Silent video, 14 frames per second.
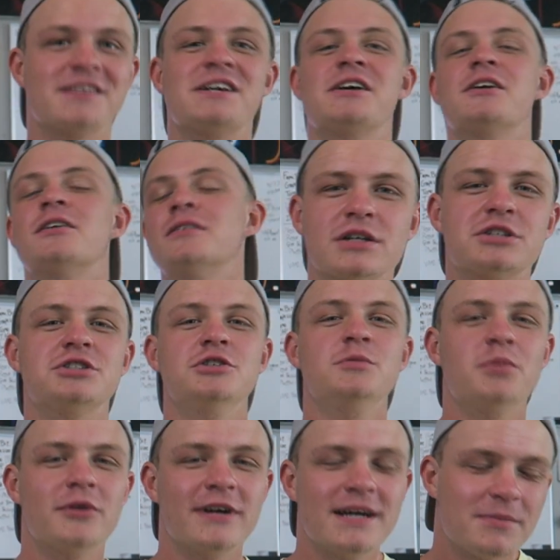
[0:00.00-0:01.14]
They're a shoe
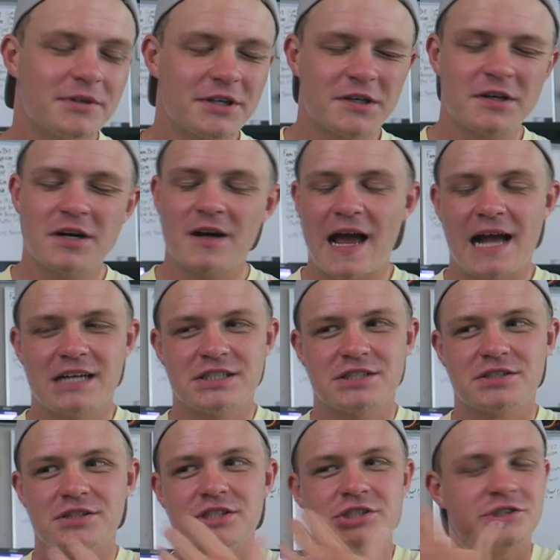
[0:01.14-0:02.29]
brand, but they're not
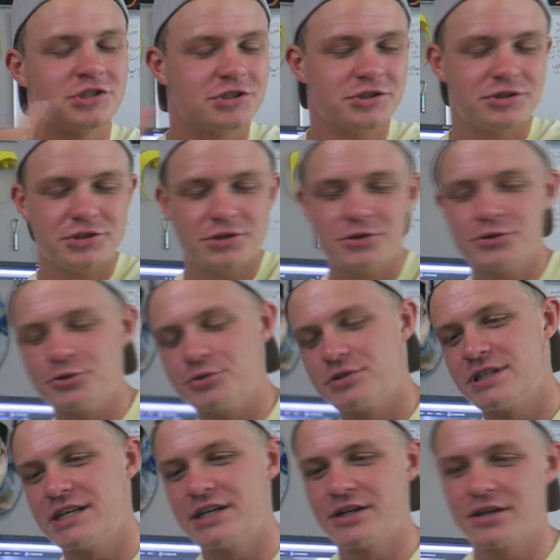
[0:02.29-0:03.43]
actually shoes.
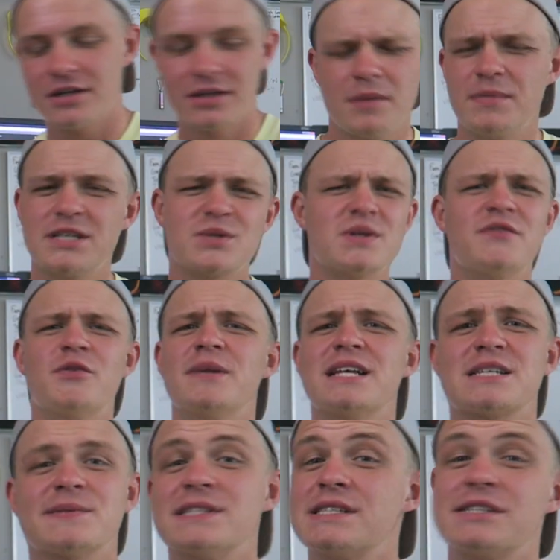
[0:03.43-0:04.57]
The best way for me to
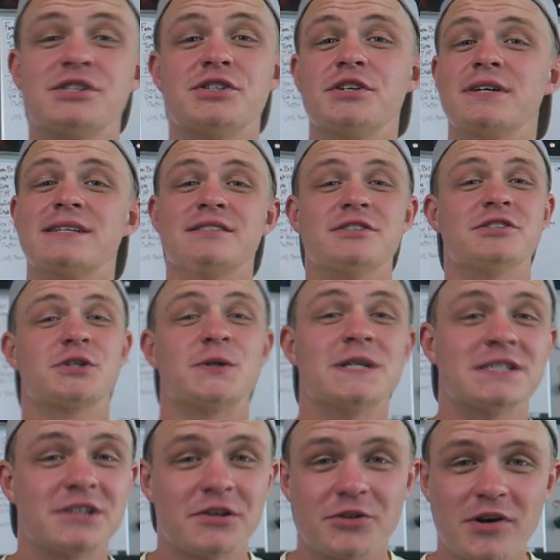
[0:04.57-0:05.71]
explain this is to show you guys on the
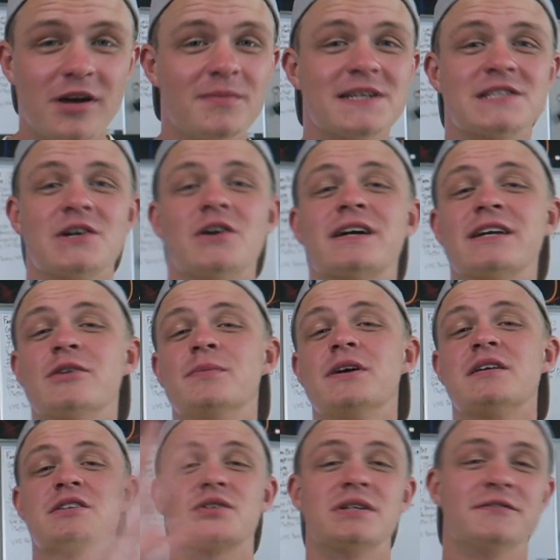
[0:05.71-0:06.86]
screen. So throughout me talking, it'll be
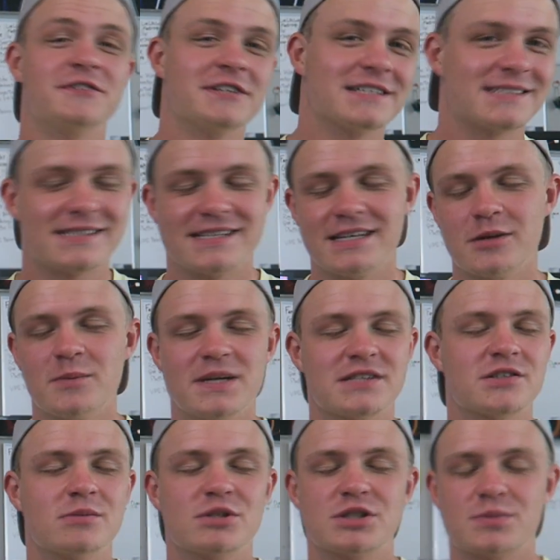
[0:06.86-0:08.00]
on the screen for you guys to see. It'll make
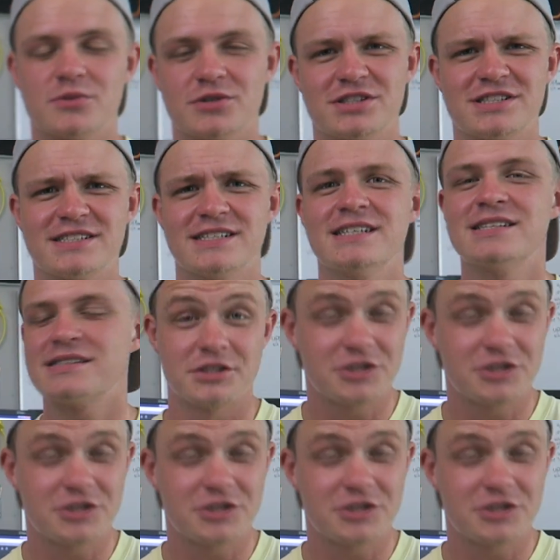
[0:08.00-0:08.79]
so much more sense.